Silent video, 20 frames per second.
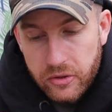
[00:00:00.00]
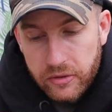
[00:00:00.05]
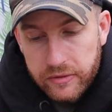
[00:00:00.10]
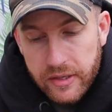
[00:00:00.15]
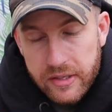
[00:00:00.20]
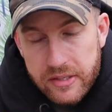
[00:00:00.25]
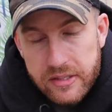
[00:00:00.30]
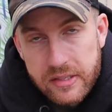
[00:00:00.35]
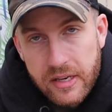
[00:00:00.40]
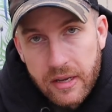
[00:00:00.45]
of
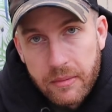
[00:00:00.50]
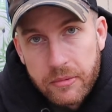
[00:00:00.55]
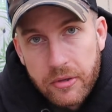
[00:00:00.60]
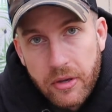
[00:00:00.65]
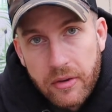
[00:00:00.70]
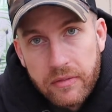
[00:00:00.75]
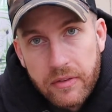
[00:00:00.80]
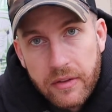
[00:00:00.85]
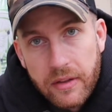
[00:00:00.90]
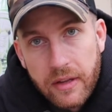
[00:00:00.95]
get snapped
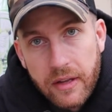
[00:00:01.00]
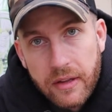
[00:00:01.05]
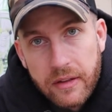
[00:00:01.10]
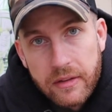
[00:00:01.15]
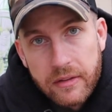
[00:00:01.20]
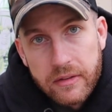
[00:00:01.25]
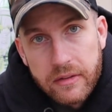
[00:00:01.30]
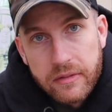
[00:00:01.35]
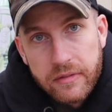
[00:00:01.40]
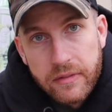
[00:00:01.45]
off, and that
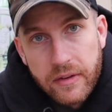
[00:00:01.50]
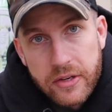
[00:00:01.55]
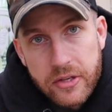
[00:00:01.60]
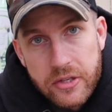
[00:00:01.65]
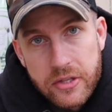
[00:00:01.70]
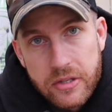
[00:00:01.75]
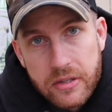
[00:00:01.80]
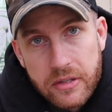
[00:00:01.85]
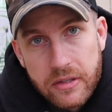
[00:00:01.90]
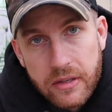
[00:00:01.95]
the
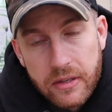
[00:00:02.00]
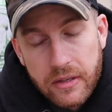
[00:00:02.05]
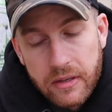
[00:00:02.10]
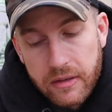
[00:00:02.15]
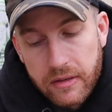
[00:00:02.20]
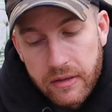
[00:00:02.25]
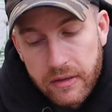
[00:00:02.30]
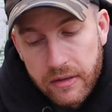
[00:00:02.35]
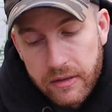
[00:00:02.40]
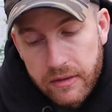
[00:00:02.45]
fish
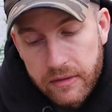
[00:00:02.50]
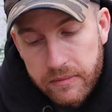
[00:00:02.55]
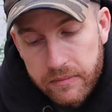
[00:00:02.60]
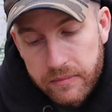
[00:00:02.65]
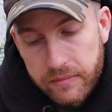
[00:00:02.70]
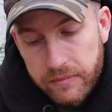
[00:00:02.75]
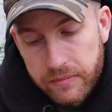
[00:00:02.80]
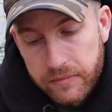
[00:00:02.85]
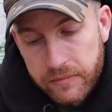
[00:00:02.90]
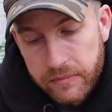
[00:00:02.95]
and
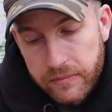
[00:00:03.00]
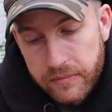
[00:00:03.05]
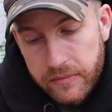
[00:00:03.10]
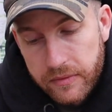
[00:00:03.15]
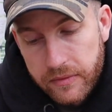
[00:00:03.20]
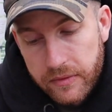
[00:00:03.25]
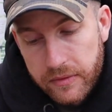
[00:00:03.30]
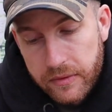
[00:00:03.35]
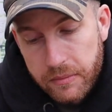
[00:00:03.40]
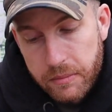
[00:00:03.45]

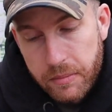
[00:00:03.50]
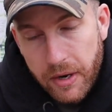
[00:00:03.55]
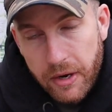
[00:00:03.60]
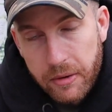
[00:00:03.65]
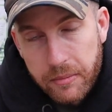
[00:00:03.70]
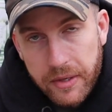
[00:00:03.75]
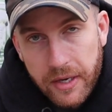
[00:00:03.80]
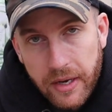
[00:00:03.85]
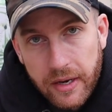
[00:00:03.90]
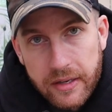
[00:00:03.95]
the
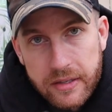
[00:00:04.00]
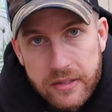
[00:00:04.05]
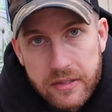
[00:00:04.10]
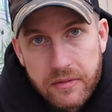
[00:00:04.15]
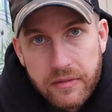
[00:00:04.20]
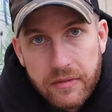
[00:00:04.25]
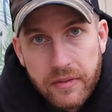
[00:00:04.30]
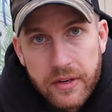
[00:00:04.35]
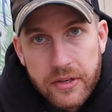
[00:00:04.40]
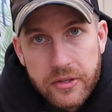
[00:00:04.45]
biomechanics of the
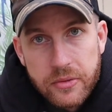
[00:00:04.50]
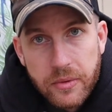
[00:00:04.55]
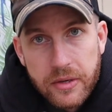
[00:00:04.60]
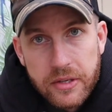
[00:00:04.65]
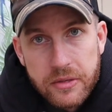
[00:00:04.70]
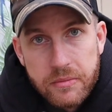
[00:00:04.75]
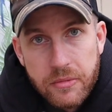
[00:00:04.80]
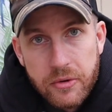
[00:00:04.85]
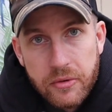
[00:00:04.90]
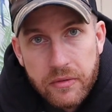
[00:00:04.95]
fish, when
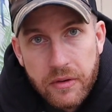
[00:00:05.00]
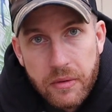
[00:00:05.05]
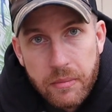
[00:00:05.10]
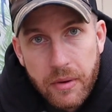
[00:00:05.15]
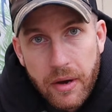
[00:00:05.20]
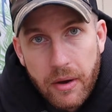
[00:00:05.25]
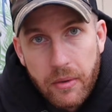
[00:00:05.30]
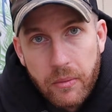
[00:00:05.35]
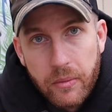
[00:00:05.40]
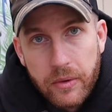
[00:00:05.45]
it's moving
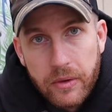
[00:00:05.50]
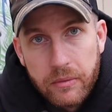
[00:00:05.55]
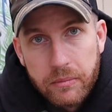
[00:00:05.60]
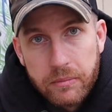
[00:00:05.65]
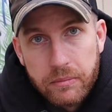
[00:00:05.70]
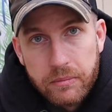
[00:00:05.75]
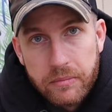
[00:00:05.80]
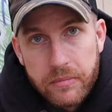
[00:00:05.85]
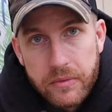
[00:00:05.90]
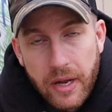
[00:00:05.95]
about, will
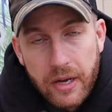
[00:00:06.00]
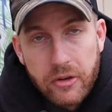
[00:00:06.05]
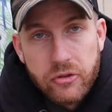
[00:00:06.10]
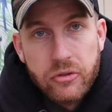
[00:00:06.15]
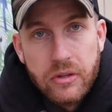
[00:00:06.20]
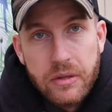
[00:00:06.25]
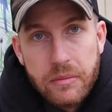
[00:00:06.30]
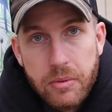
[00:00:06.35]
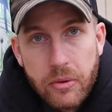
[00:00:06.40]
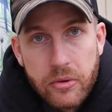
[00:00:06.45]

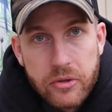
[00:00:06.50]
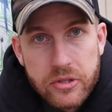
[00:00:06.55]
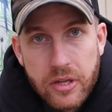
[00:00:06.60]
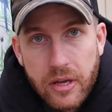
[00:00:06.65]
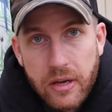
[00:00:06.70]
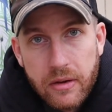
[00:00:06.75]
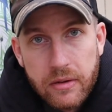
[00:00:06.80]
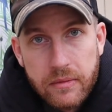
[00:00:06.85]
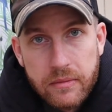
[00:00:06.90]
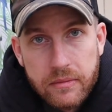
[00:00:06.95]
naturally push
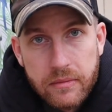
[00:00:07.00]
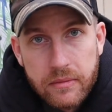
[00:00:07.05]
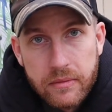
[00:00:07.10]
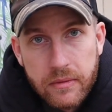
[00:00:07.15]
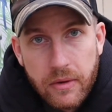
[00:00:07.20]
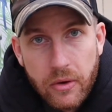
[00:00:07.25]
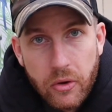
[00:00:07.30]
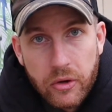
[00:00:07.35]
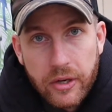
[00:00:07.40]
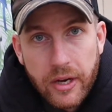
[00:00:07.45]
that
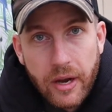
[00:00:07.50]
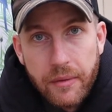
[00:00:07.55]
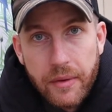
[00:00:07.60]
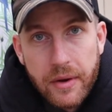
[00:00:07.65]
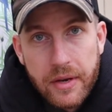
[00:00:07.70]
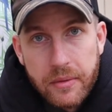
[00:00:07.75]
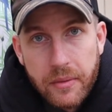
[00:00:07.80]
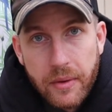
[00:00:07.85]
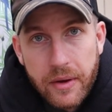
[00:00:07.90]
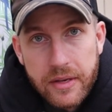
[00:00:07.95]
hook out
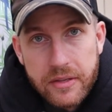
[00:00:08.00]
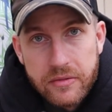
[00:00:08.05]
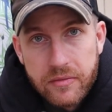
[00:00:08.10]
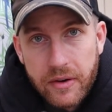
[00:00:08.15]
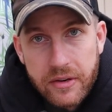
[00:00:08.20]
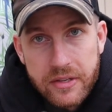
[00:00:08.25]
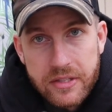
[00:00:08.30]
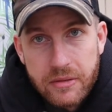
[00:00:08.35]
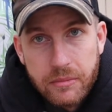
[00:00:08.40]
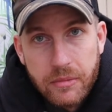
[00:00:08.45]
anyway. It's
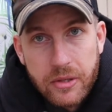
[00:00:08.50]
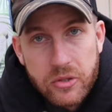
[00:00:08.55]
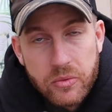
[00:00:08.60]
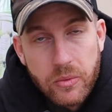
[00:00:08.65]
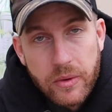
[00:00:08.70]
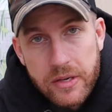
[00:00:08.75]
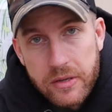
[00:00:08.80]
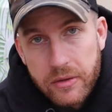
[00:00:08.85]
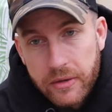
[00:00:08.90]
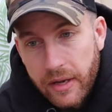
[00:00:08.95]
very similar to
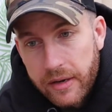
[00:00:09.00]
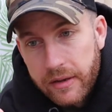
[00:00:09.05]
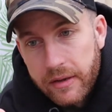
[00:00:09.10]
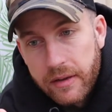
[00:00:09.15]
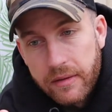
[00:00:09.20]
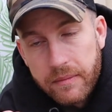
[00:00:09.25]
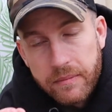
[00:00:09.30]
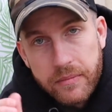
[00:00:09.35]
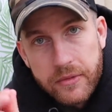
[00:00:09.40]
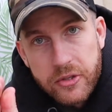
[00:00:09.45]
when you get a
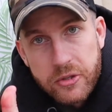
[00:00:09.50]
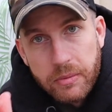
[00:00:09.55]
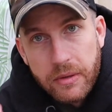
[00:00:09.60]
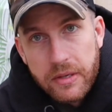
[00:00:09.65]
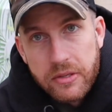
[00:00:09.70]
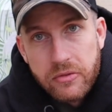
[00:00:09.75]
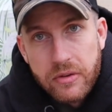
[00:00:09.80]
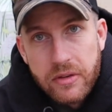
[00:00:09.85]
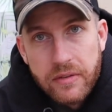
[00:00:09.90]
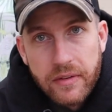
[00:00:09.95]

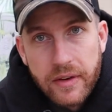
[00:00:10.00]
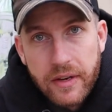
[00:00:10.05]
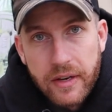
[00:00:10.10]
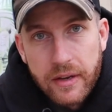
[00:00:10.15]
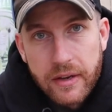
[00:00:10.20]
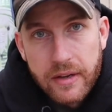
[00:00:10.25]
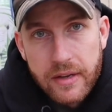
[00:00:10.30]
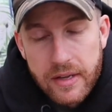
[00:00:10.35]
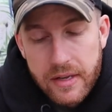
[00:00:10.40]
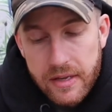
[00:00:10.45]
splinter in your finger.
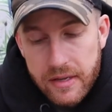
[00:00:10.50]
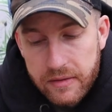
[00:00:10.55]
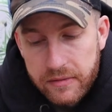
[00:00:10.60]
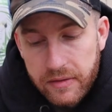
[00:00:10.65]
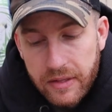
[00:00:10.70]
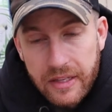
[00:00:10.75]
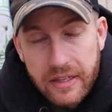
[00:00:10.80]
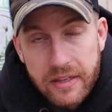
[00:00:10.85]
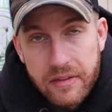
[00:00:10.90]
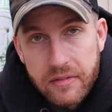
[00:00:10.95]
If
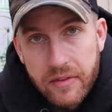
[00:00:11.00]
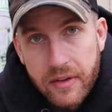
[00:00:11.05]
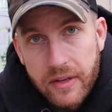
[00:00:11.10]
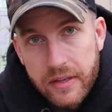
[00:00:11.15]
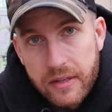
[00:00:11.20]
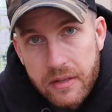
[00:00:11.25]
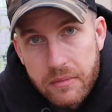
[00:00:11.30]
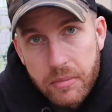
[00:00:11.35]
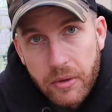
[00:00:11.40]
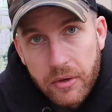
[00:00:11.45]
you leave
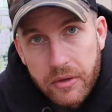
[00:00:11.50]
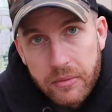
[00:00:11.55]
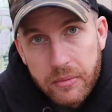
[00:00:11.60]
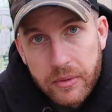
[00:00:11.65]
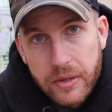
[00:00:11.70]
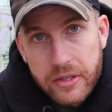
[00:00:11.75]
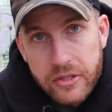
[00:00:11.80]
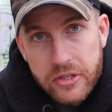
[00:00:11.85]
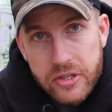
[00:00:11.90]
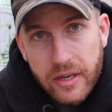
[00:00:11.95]
it, your body
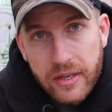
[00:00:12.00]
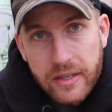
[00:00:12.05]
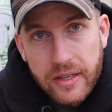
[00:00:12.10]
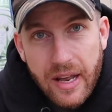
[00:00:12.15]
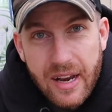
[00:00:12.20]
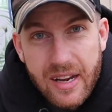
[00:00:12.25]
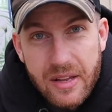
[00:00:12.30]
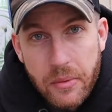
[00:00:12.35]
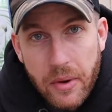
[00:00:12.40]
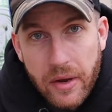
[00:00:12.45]
will eject it
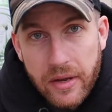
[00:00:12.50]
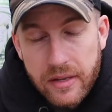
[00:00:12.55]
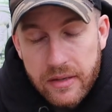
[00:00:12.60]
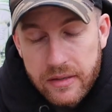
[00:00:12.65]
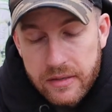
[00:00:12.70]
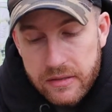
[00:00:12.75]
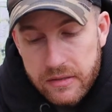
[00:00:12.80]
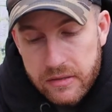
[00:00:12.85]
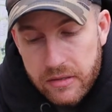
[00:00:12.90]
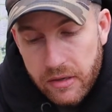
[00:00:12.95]
anyway,
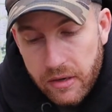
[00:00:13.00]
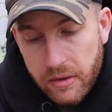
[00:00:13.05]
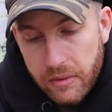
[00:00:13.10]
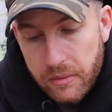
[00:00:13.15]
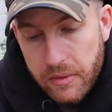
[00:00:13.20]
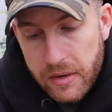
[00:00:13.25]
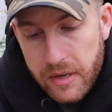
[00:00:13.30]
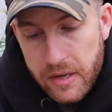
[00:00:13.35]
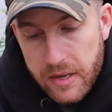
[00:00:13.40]
so